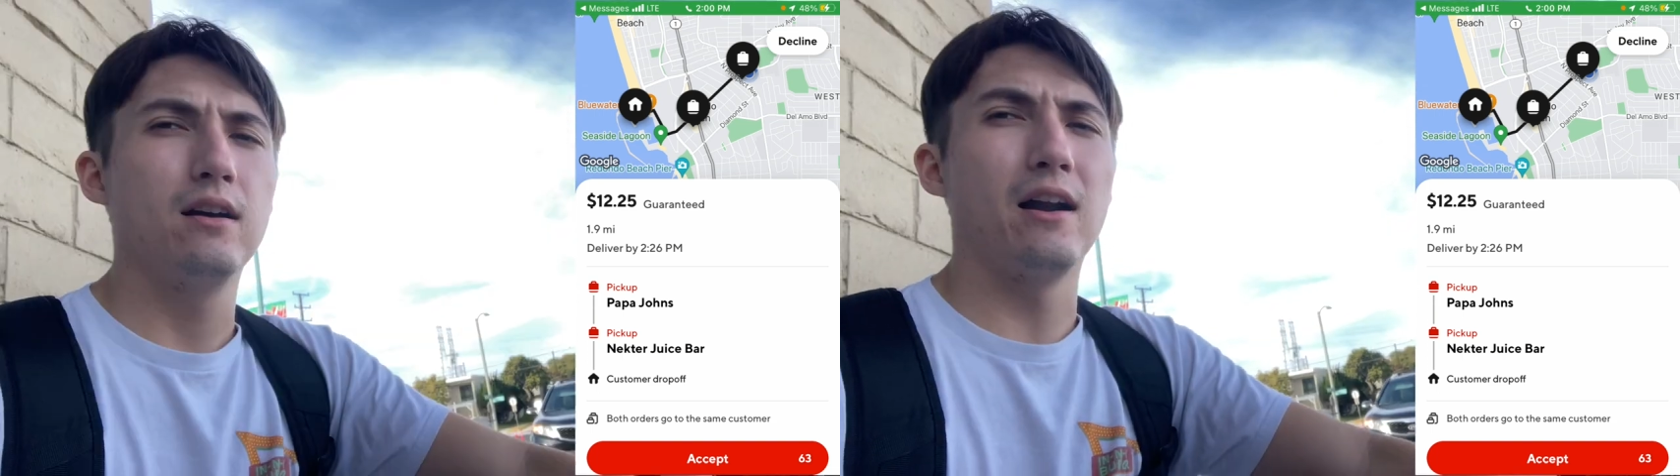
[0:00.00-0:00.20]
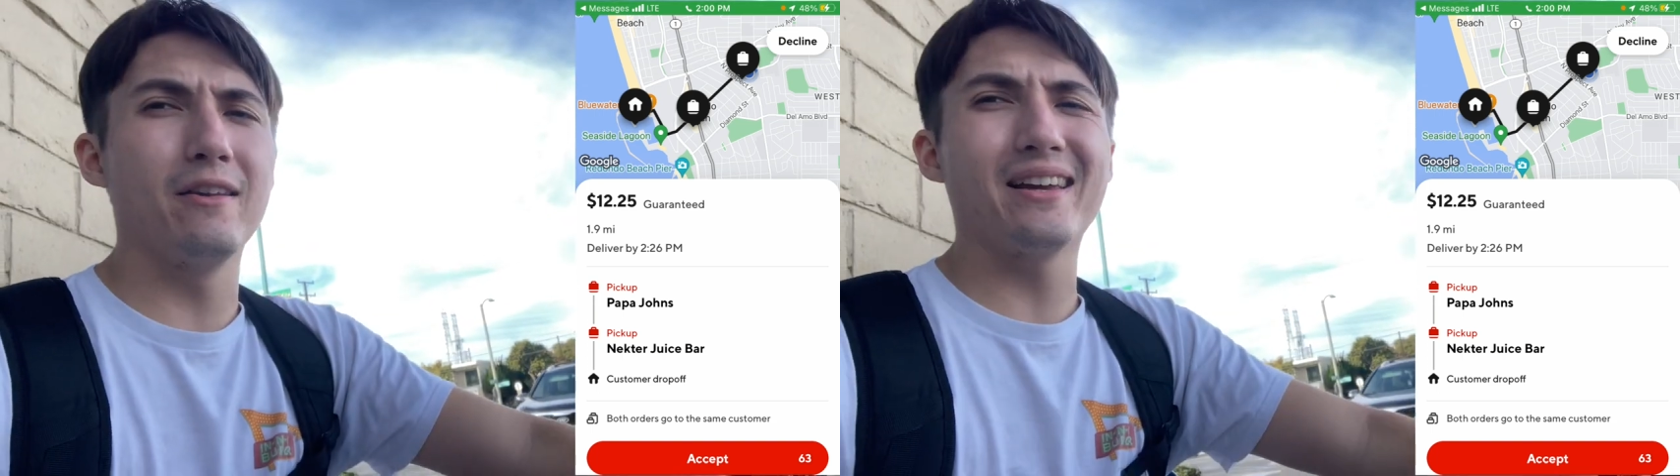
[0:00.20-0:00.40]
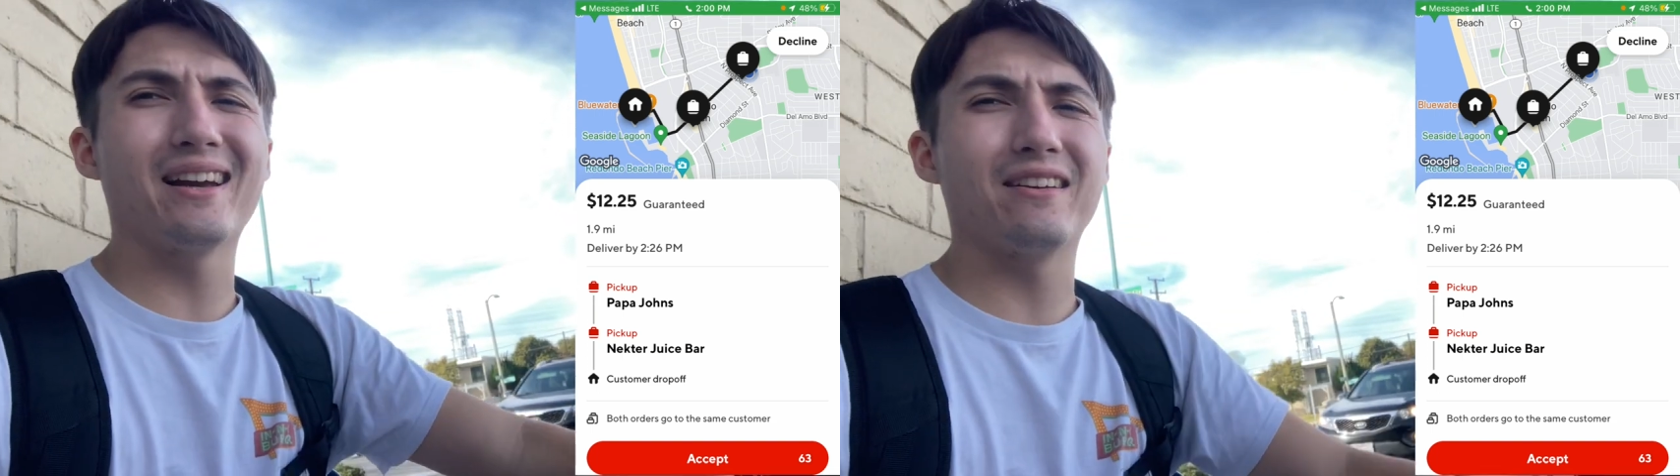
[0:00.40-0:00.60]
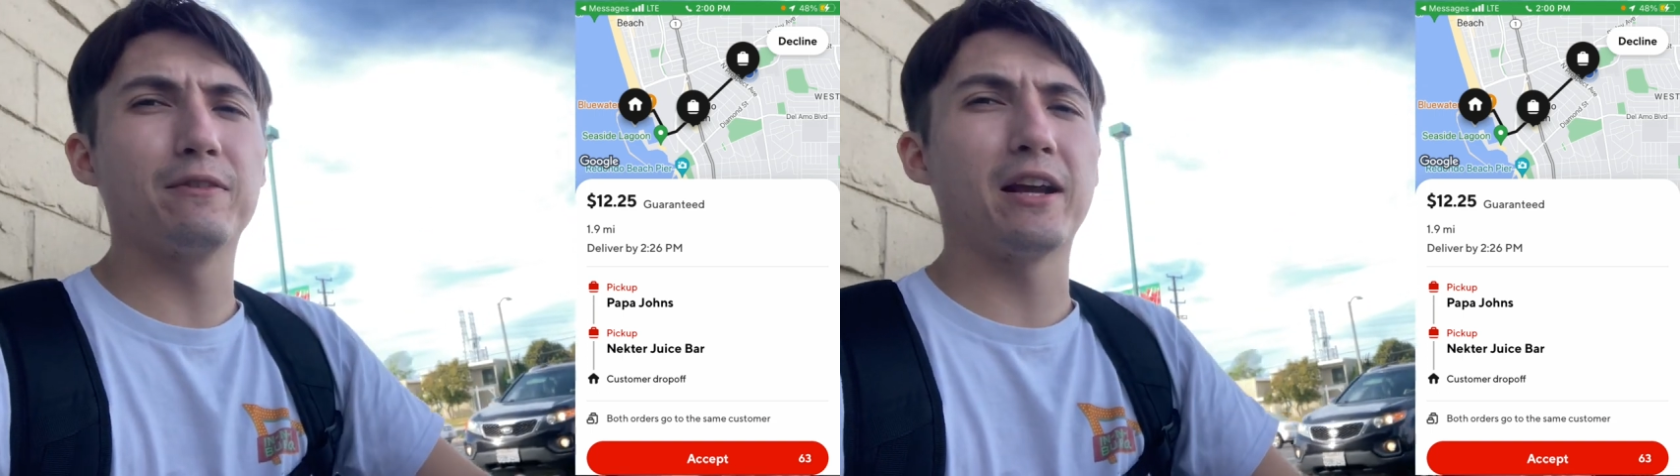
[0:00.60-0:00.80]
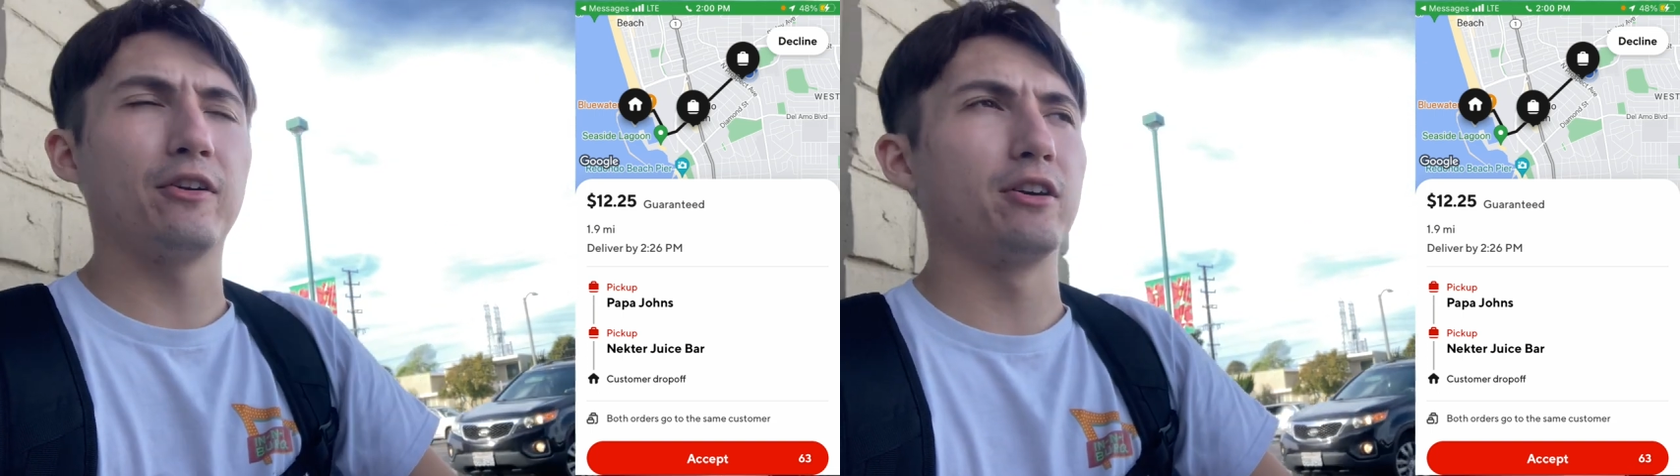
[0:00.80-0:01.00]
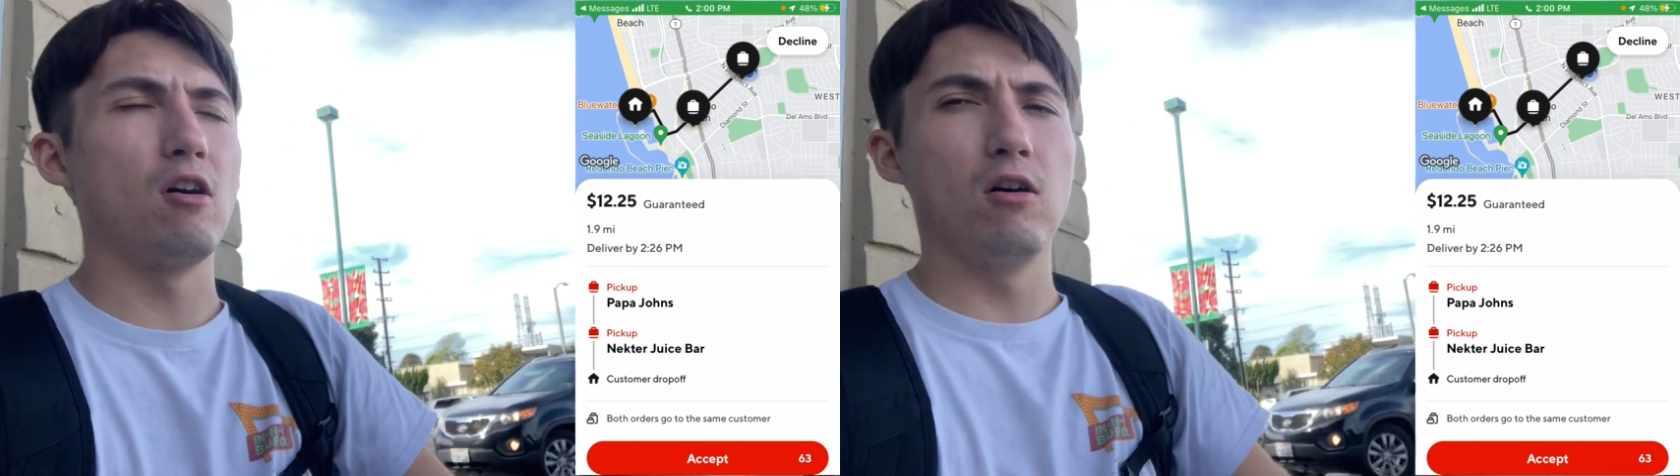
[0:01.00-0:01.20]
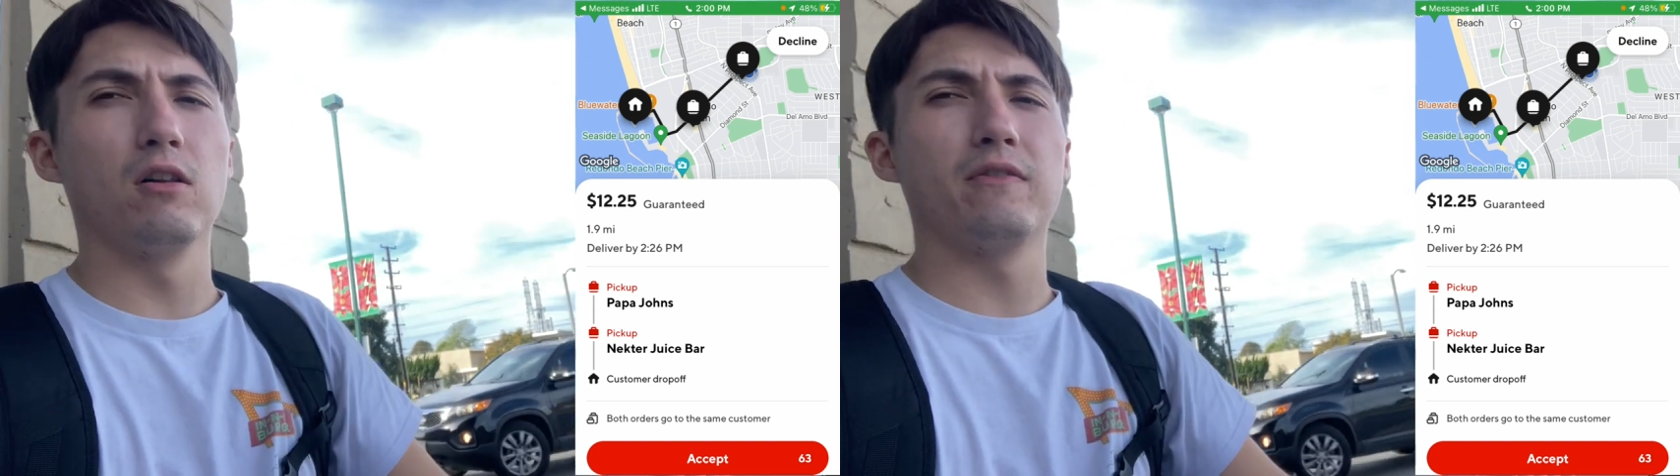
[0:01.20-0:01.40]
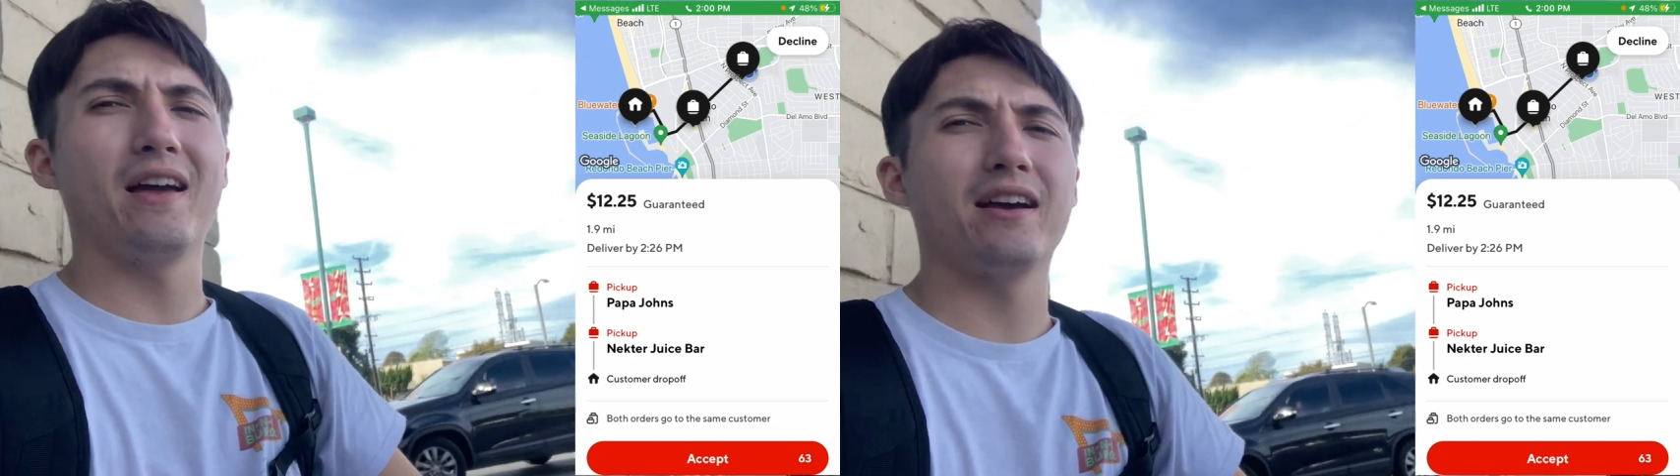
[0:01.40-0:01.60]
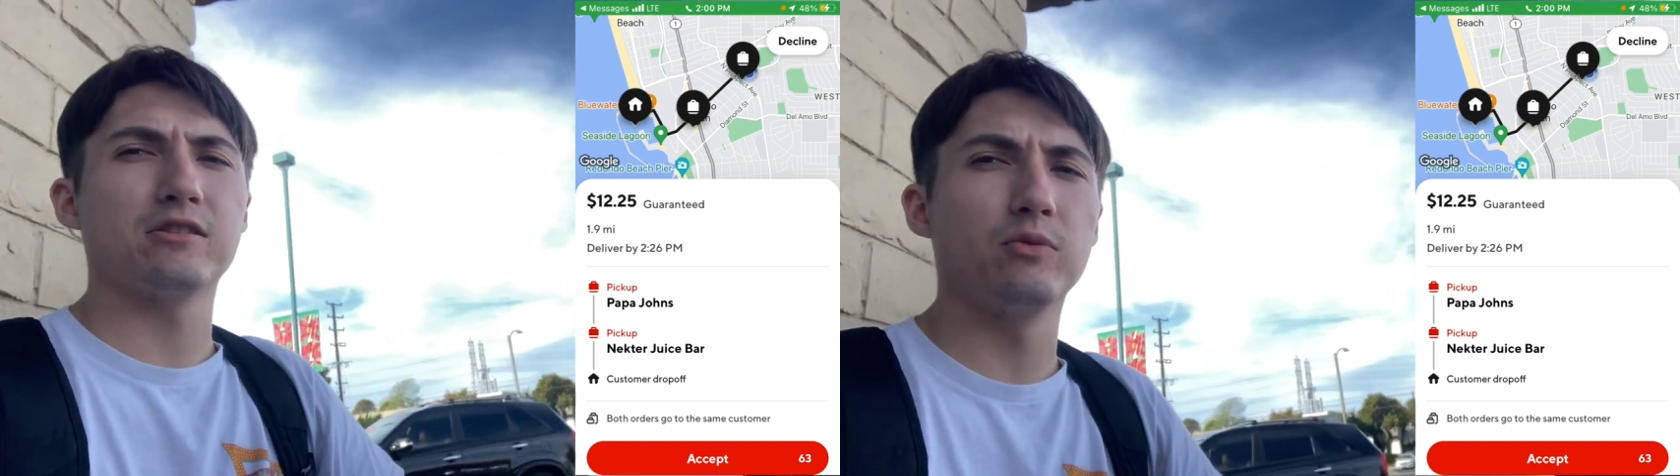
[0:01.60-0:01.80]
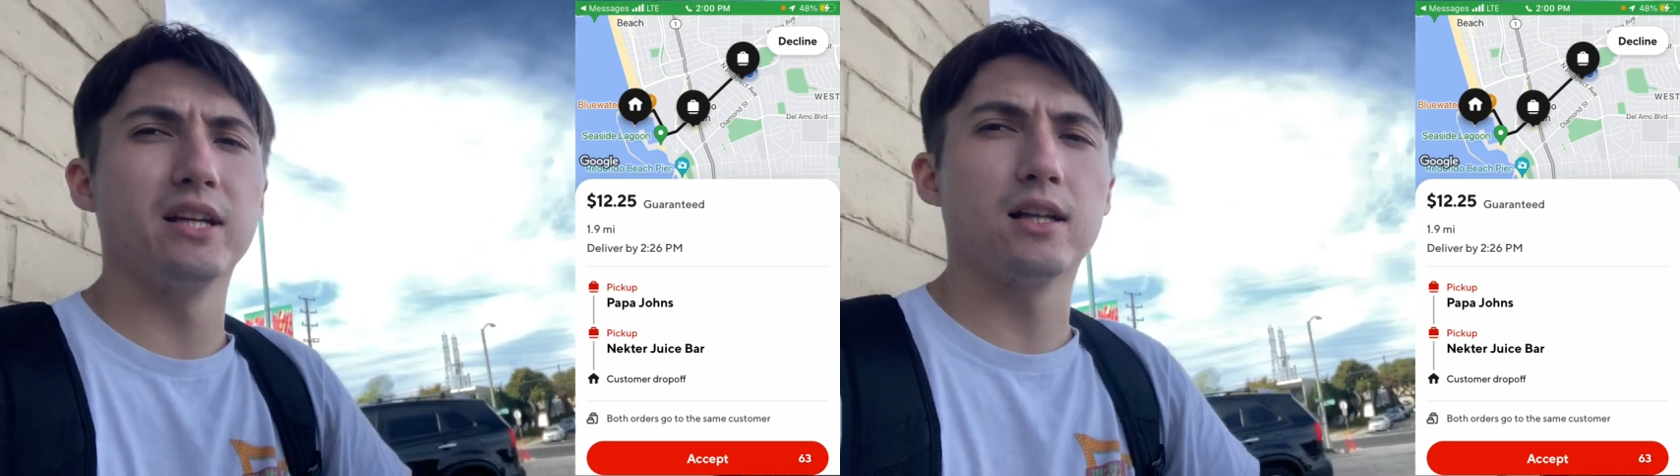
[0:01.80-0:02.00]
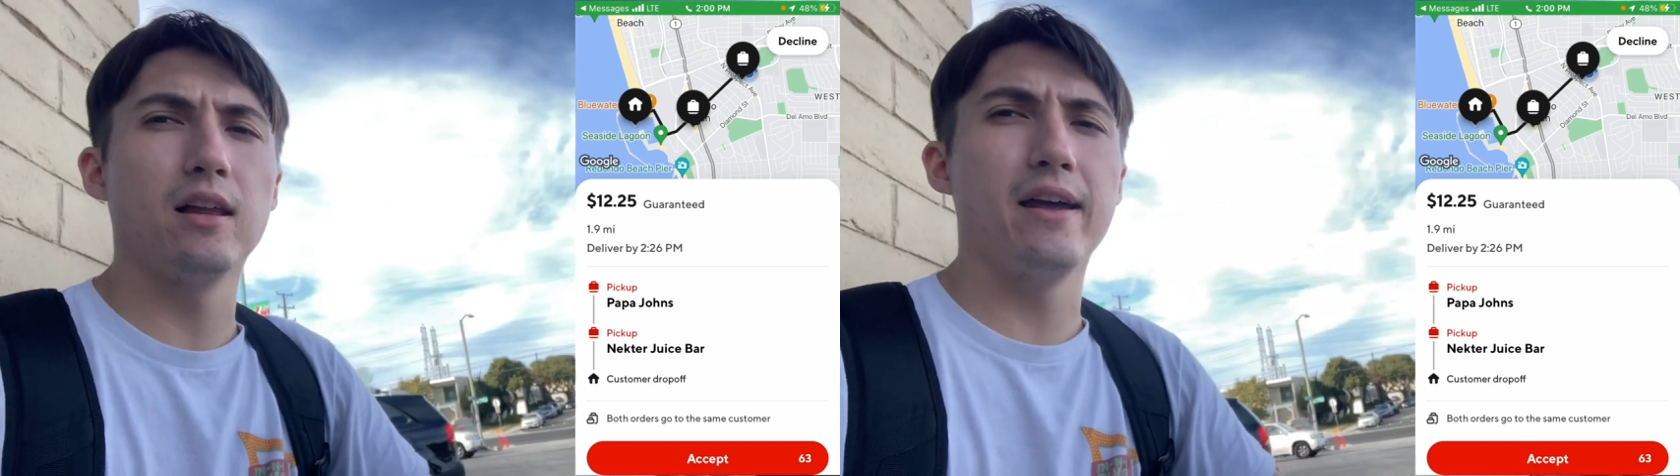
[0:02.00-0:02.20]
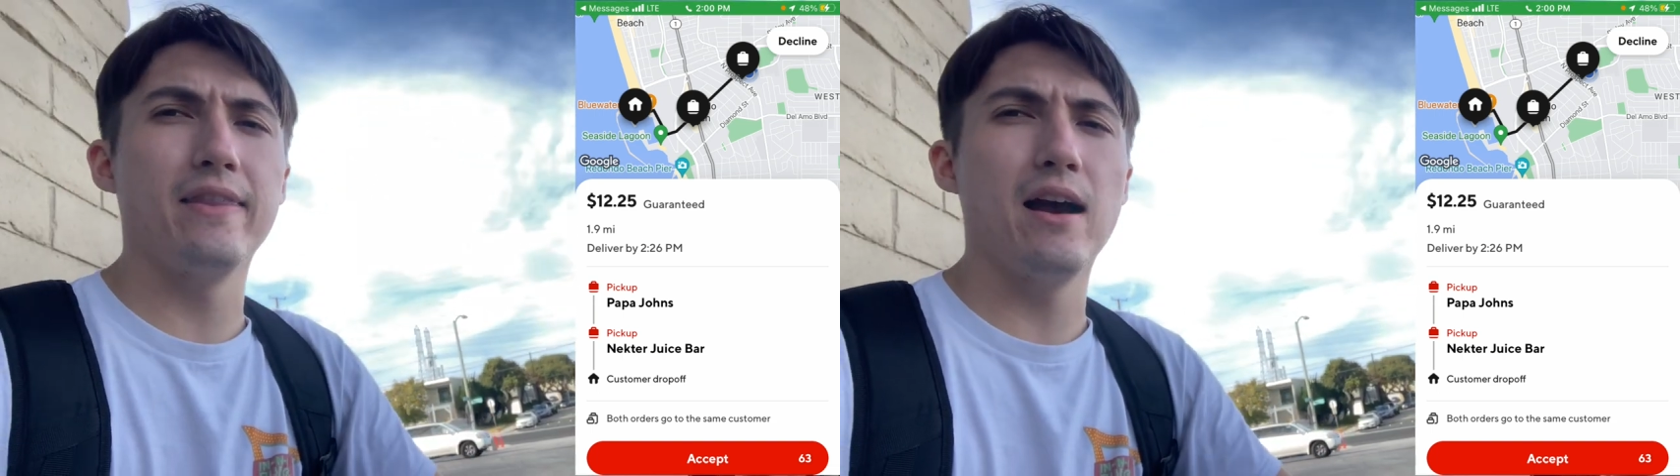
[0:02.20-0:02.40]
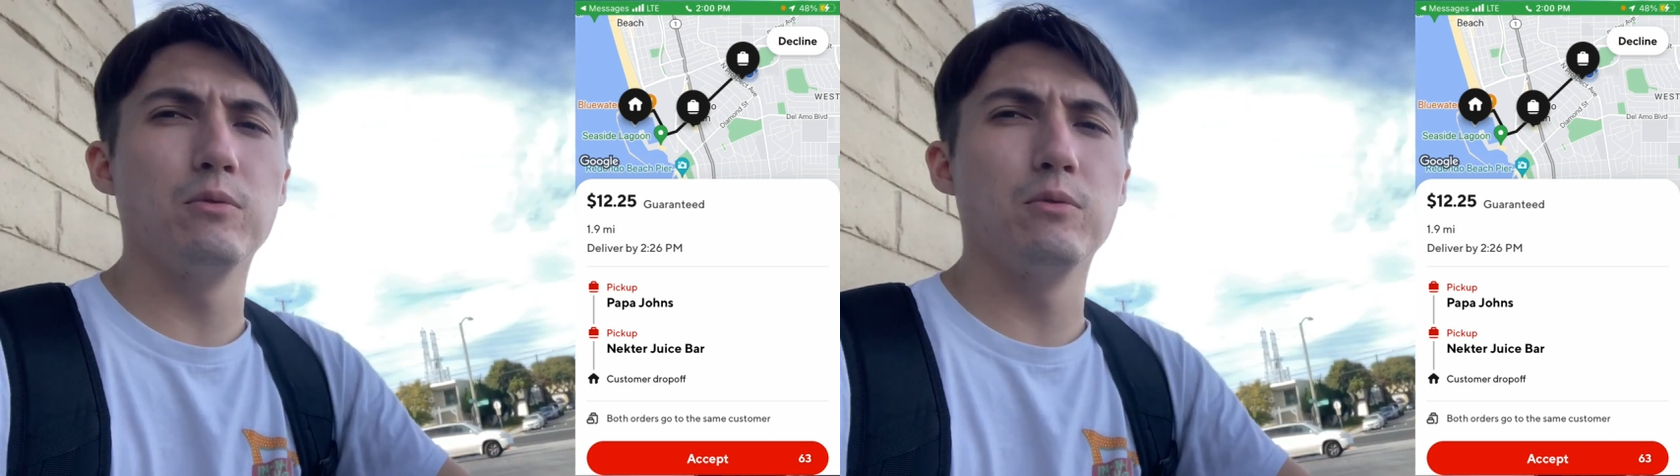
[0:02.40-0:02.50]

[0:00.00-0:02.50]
I don't think I could carry all of that, so we declined that